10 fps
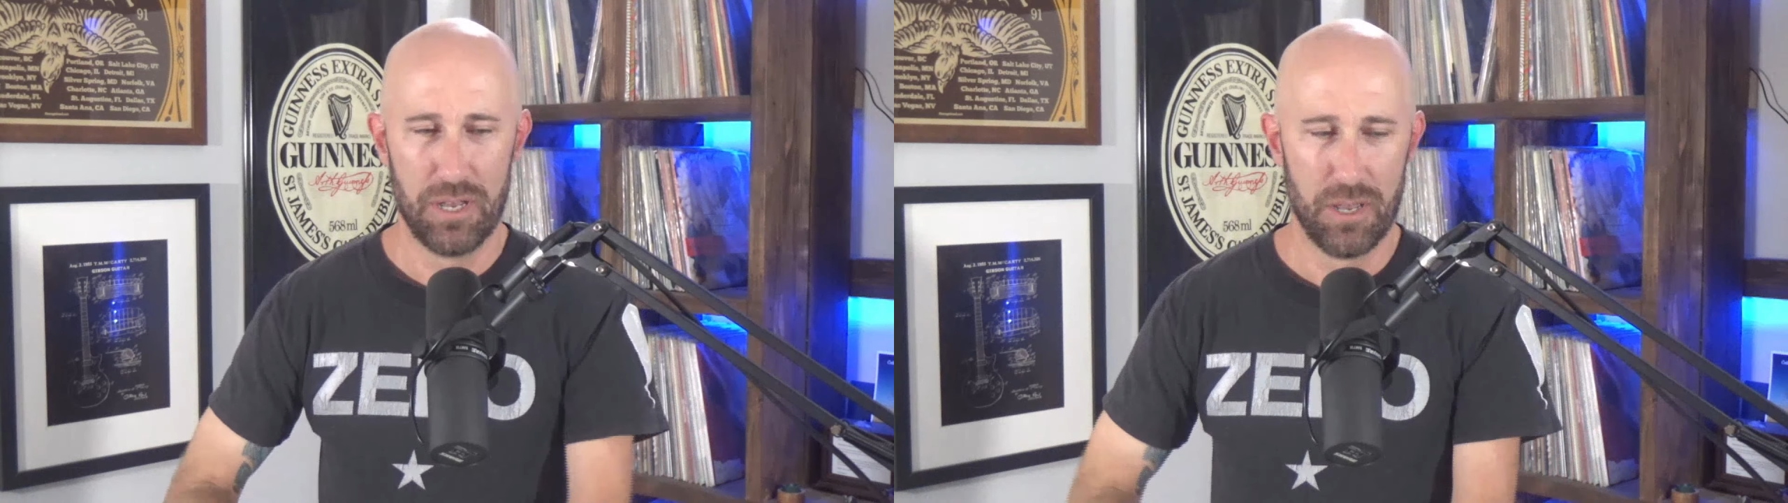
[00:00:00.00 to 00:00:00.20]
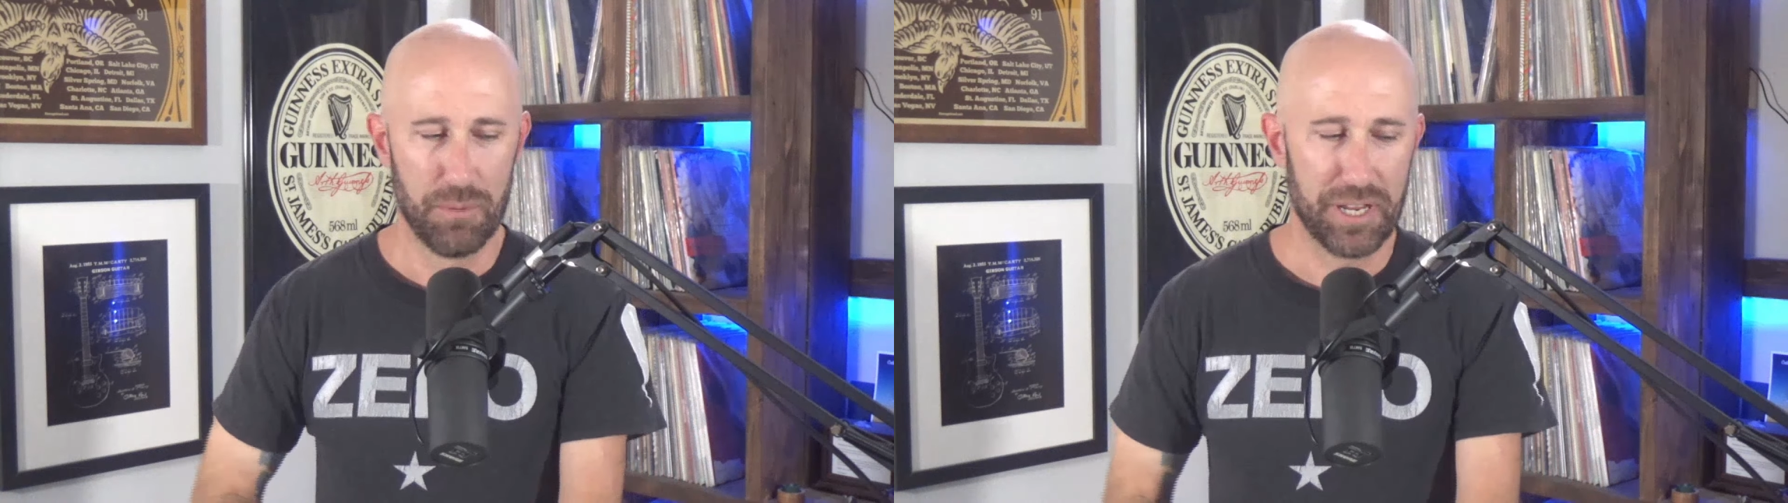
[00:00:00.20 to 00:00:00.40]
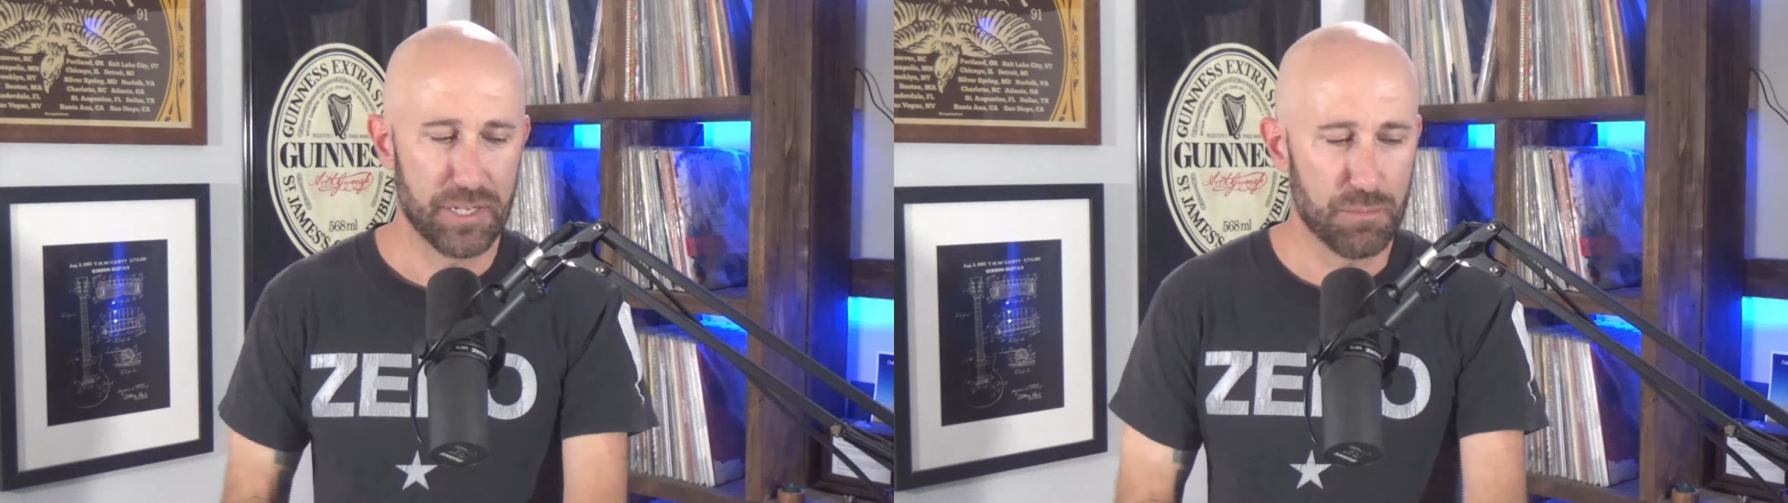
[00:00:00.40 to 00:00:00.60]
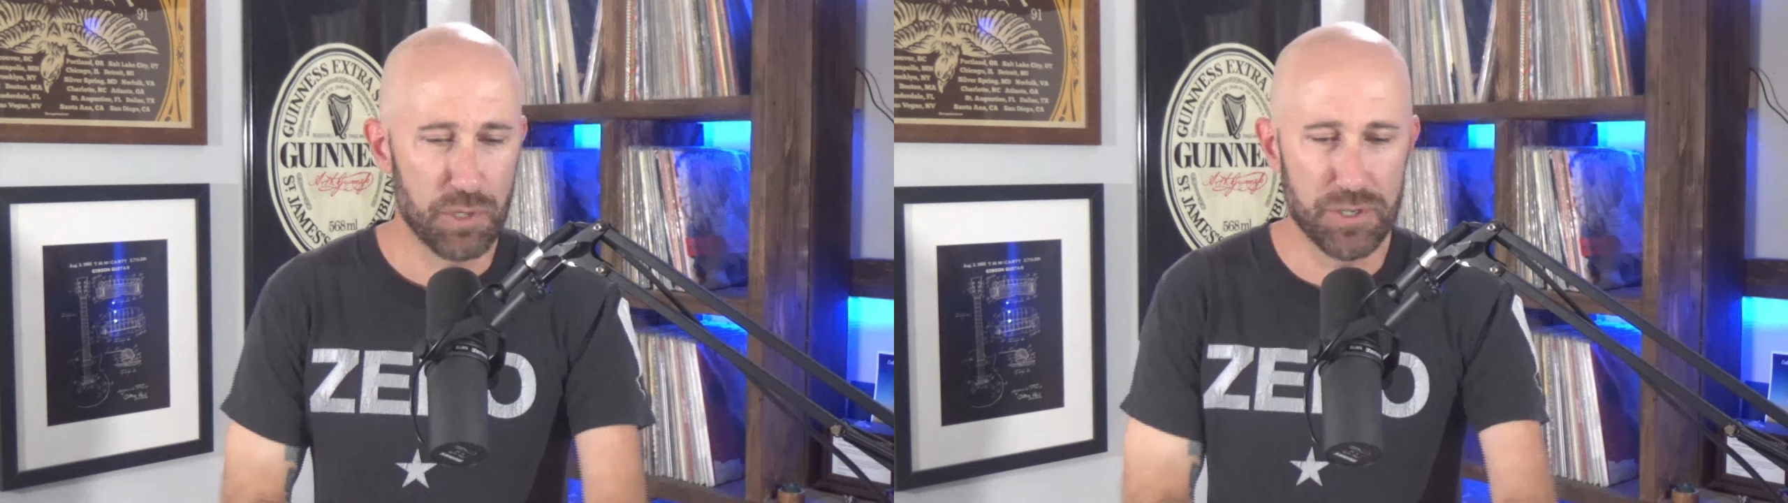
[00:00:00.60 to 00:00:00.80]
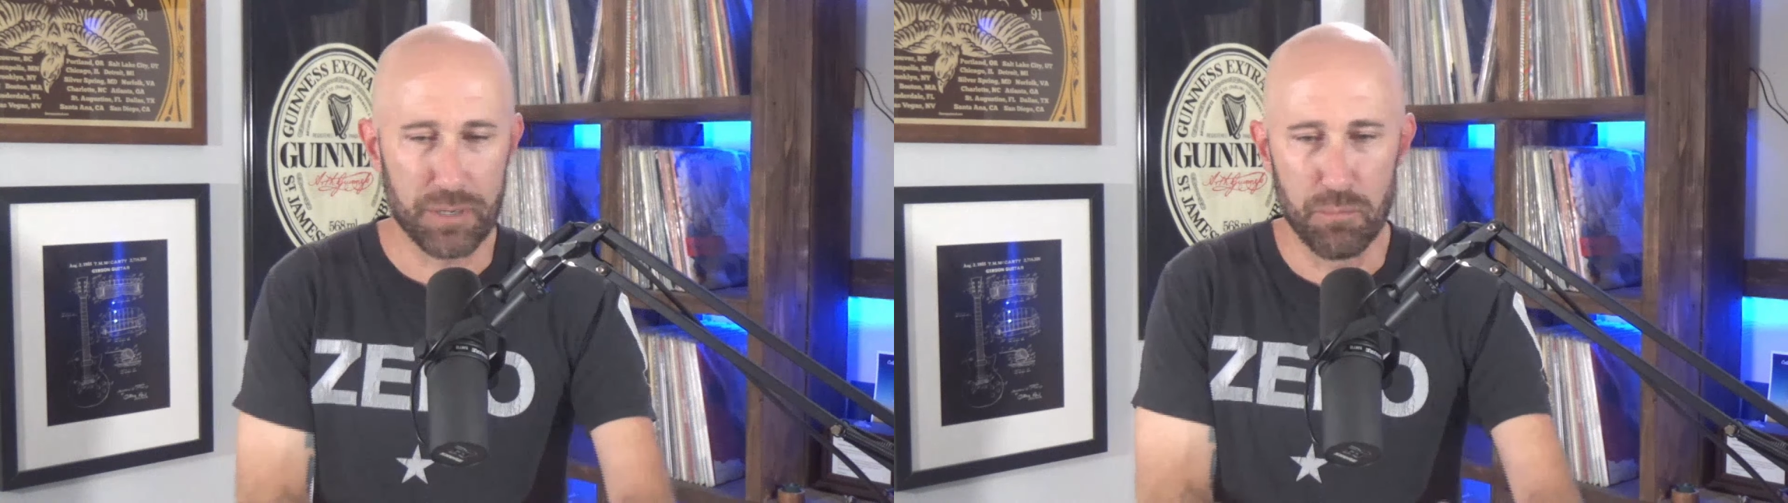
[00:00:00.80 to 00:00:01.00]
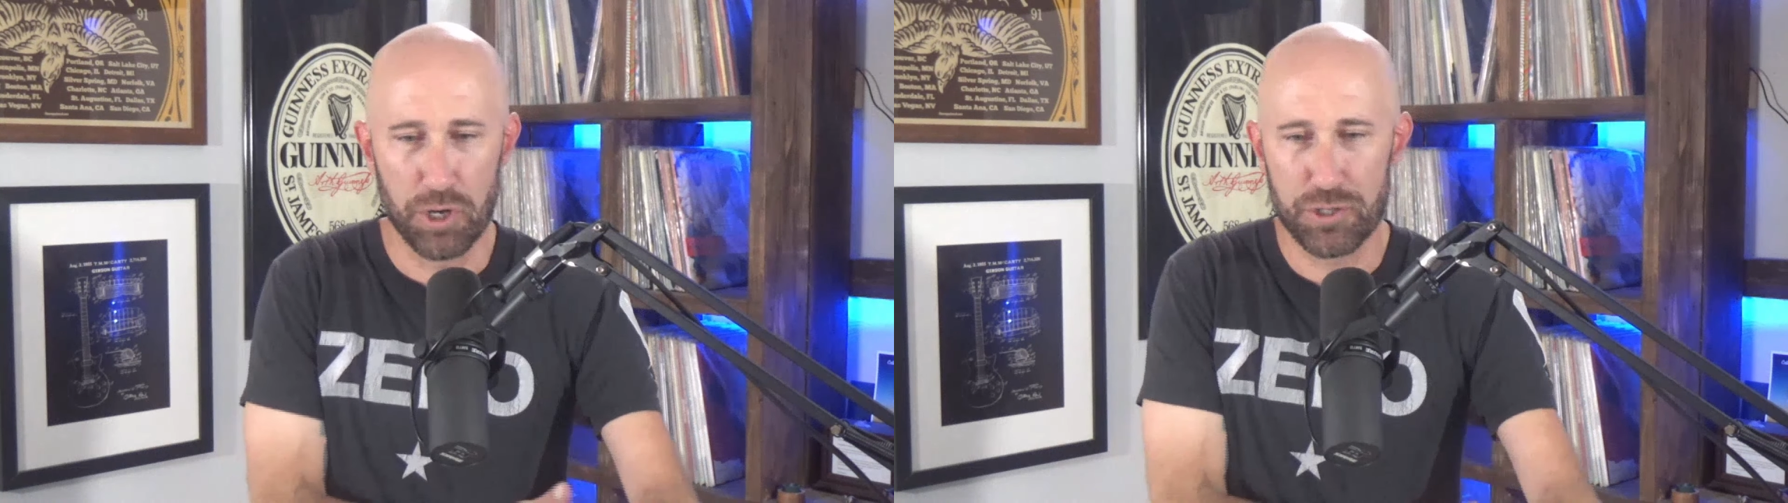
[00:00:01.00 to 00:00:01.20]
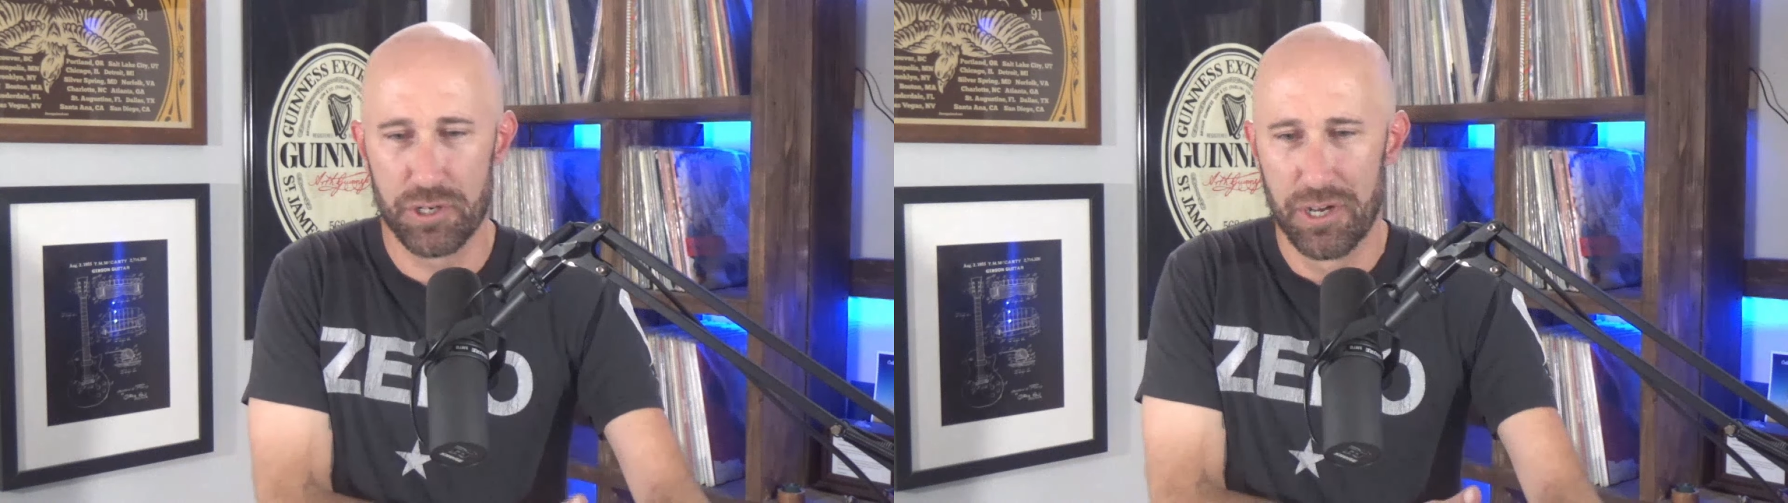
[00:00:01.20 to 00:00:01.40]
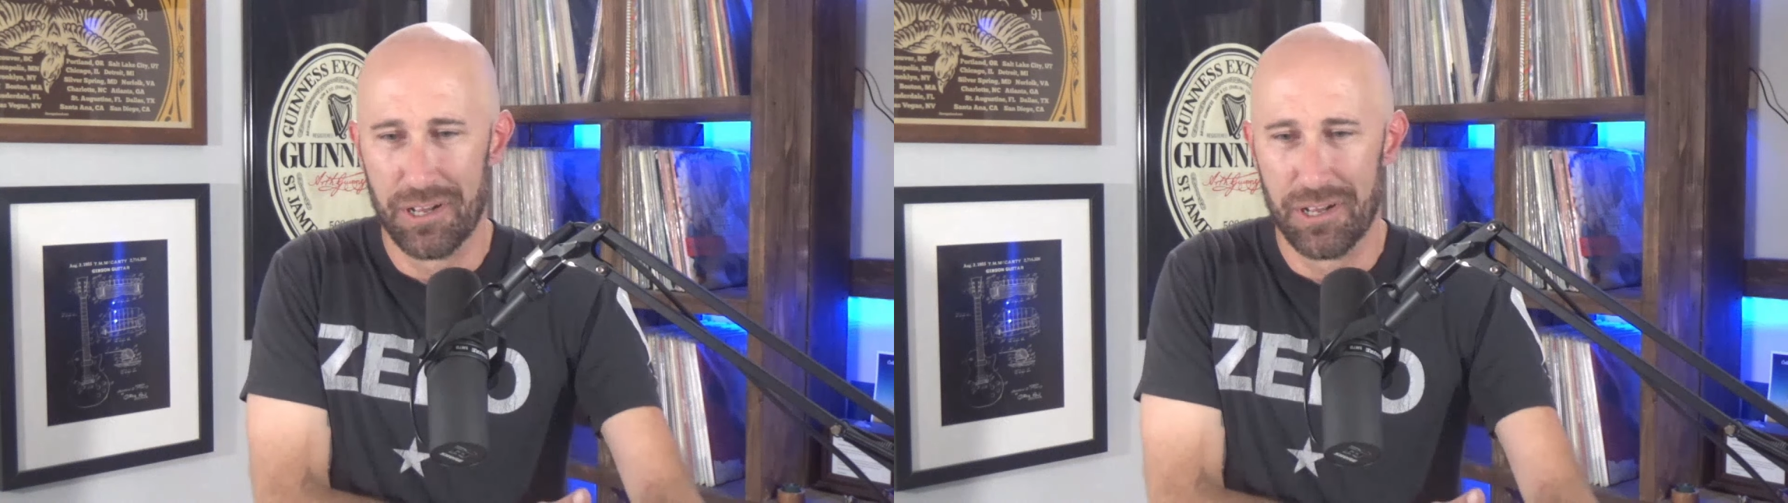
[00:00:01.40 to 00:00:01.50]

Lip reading: but his music, much